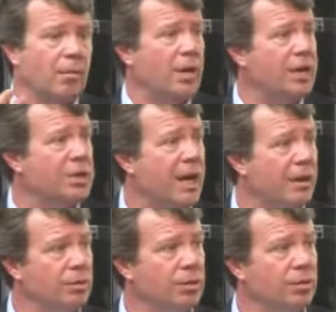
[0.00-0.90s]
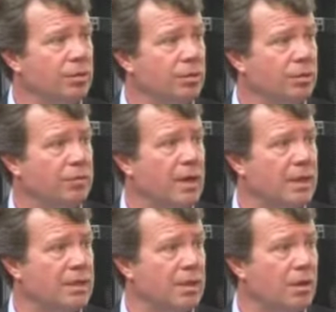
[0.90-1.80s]
reach out to
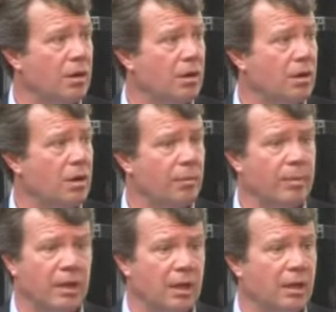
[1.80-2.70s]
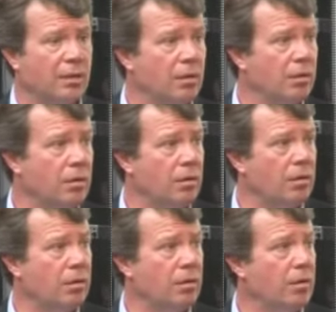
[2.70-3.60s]
funds that are in London
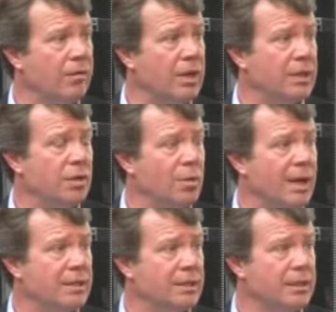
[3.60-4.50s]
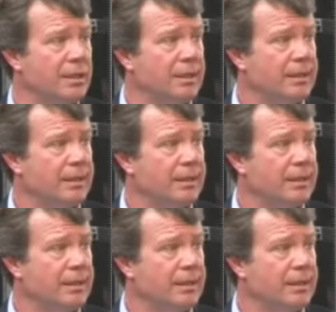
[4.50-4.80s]
or even in the US.